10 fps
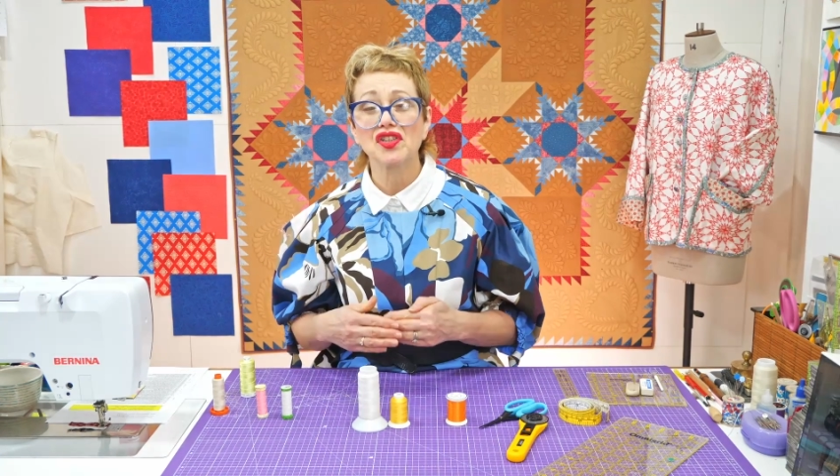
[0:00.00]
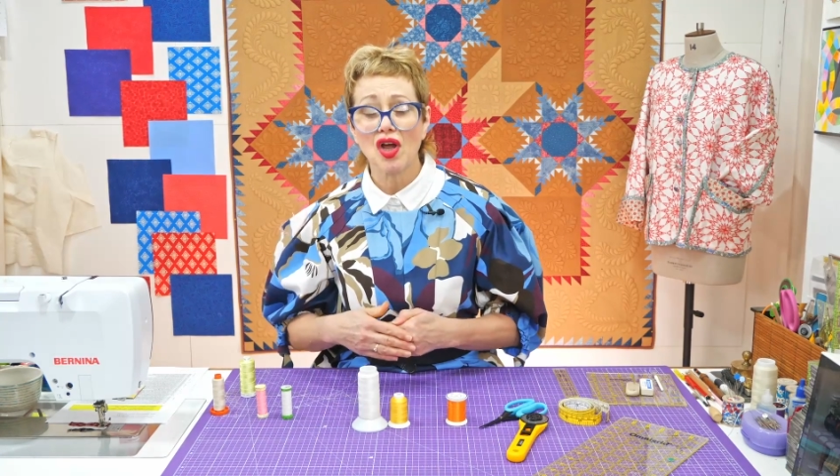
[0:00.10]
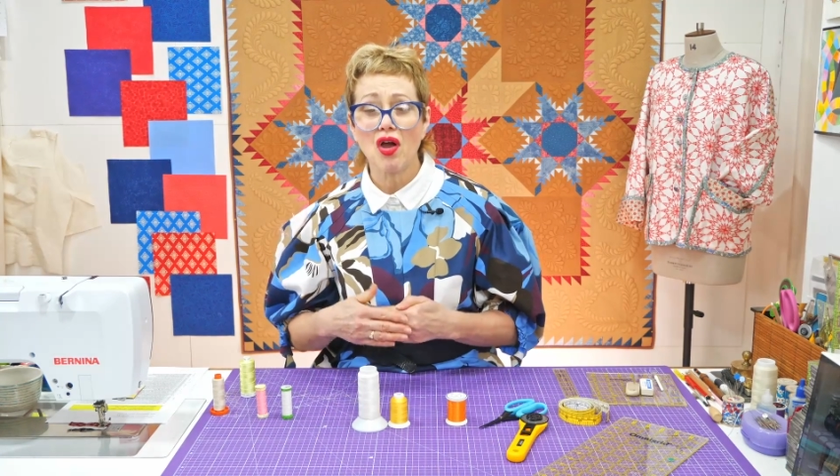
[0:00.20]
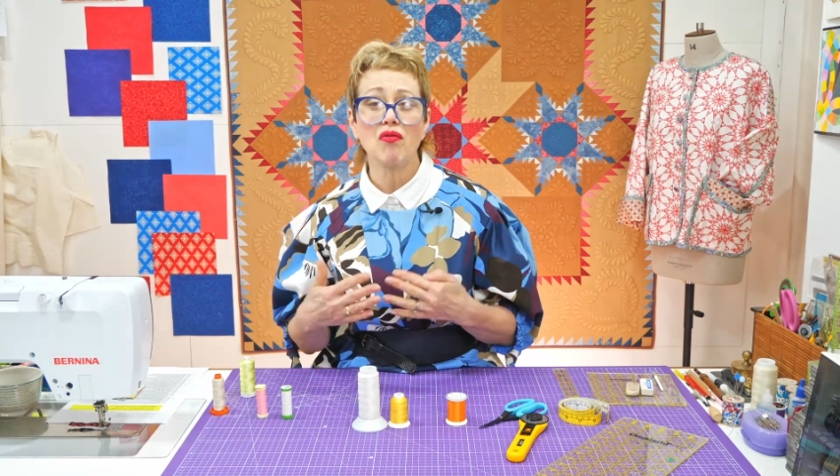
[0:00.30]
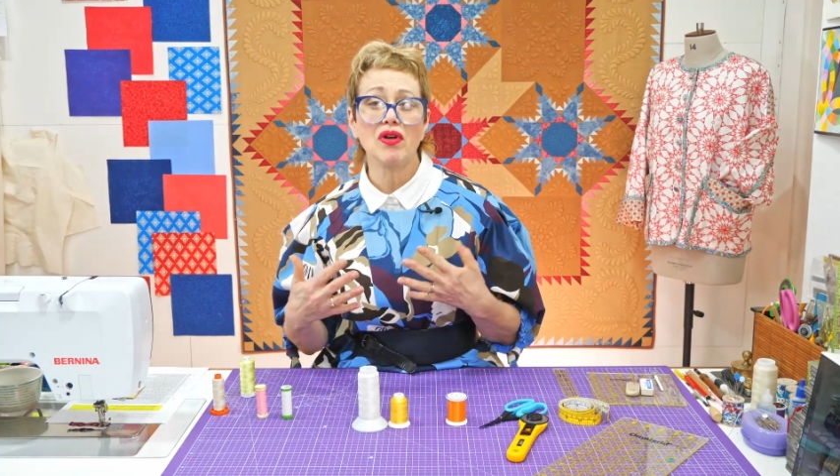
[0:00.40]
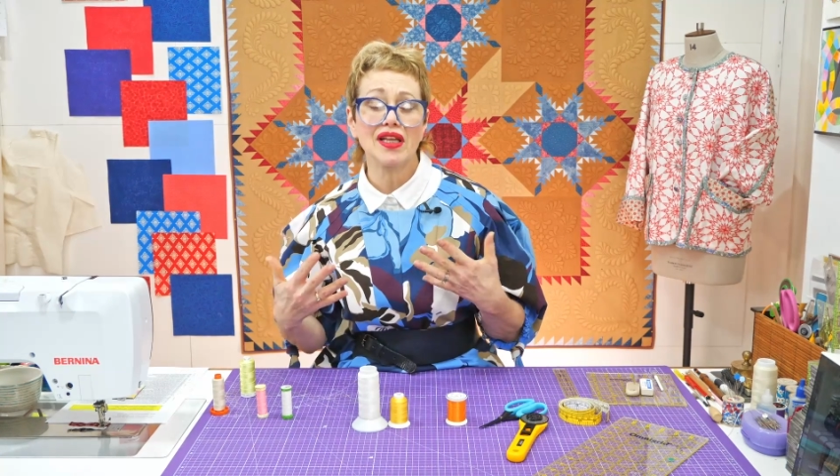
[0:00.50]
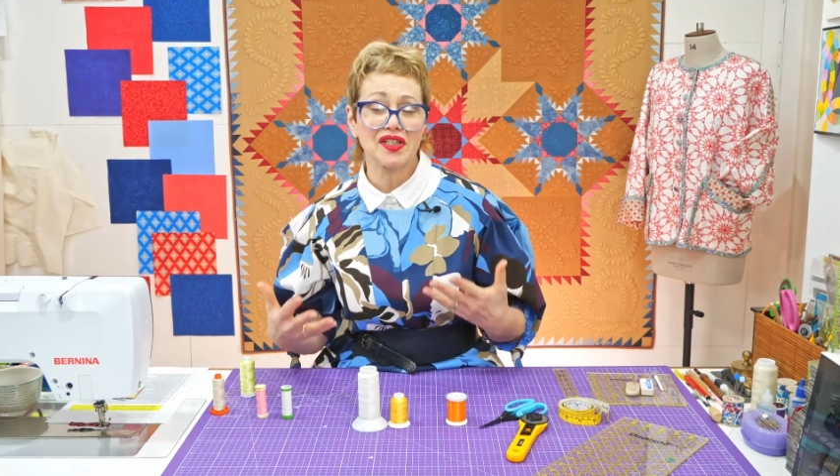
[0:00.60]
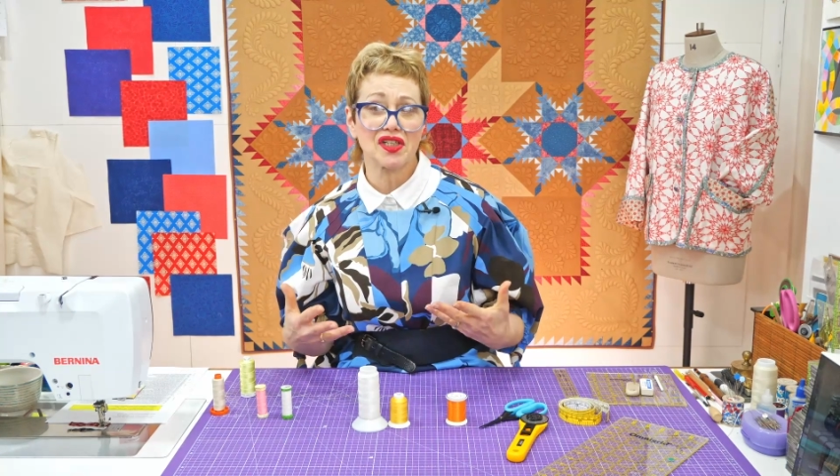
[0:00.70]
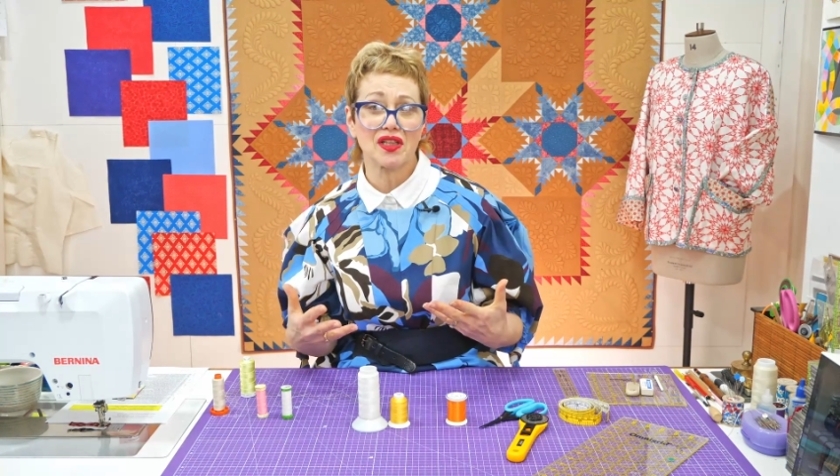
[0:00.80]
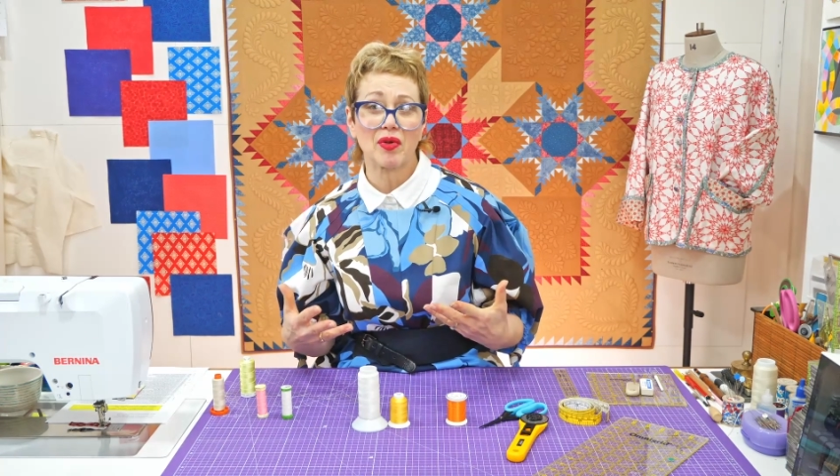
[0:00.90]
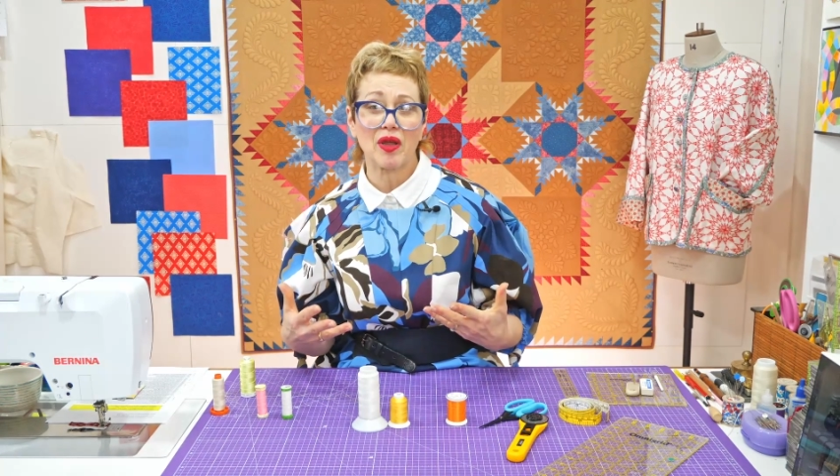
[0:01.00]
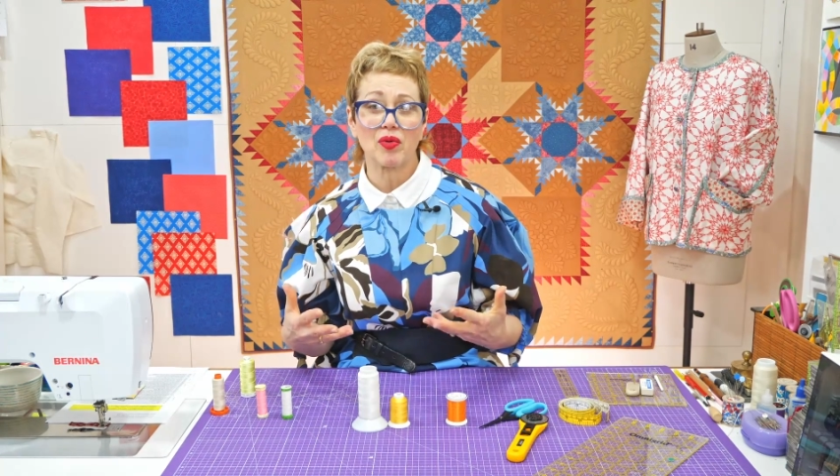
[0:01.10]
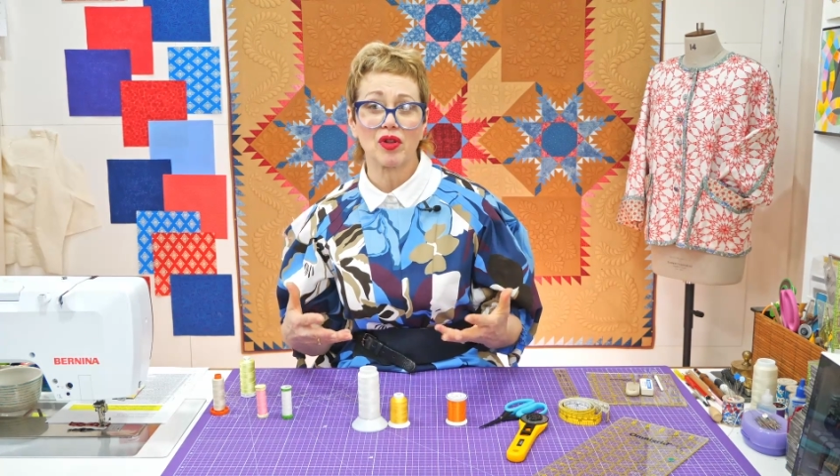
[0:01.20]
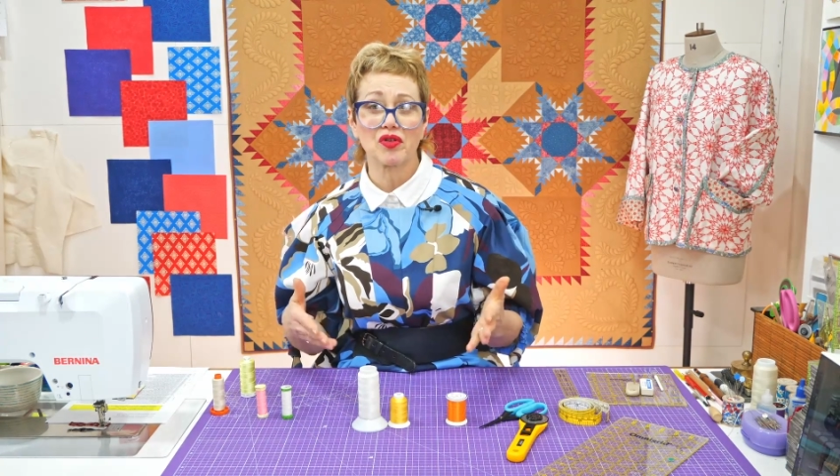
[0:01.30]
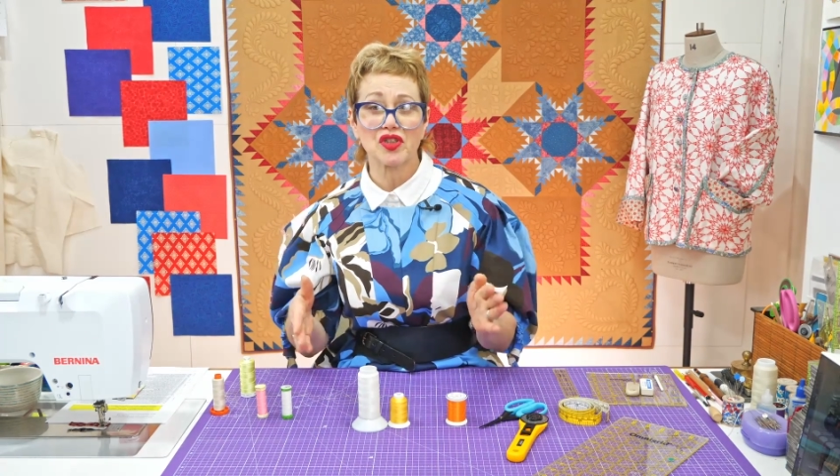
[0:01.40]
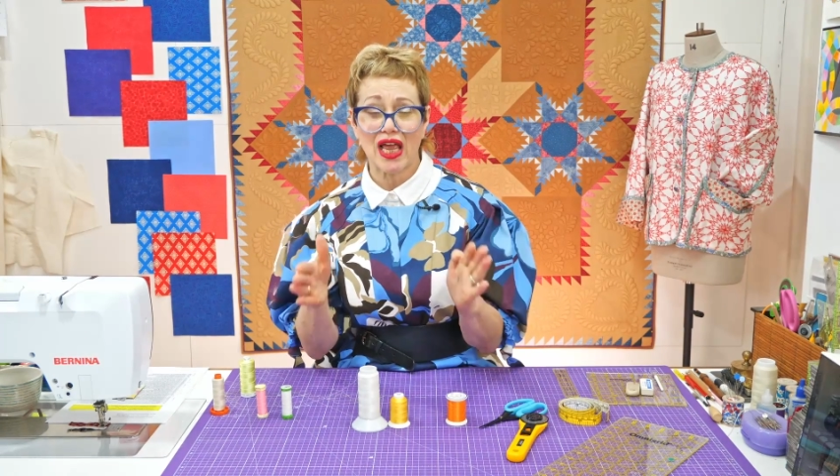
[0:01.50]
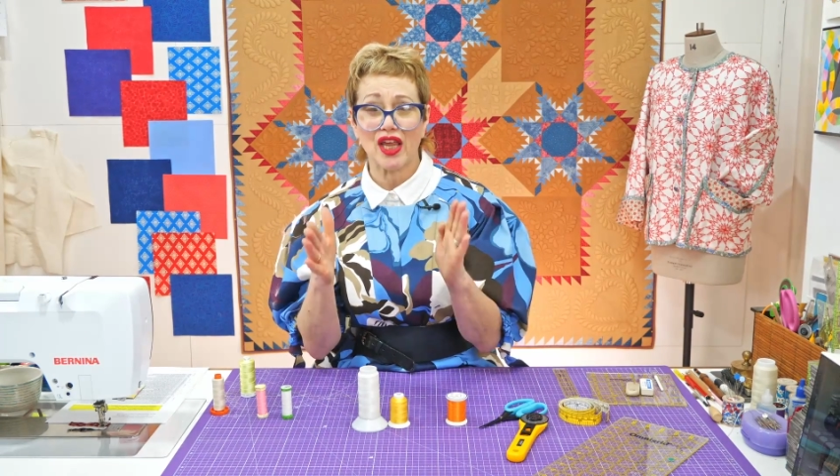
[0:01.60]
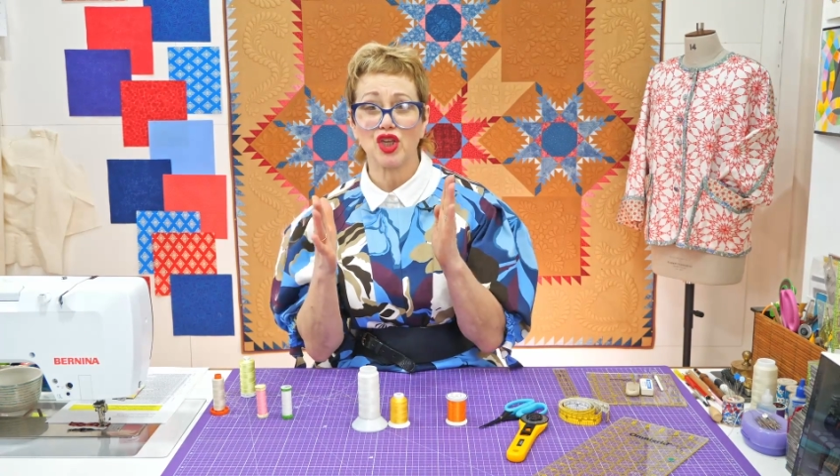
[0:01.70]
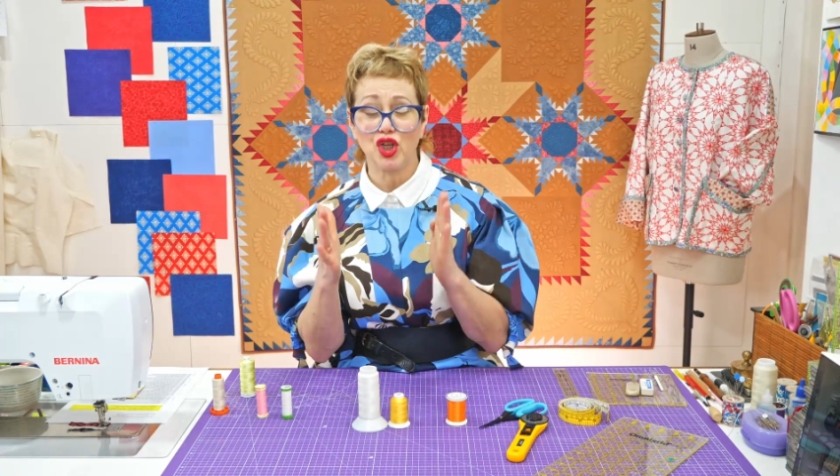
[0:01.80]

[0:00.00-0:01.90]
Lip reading: Don't listen to the people who say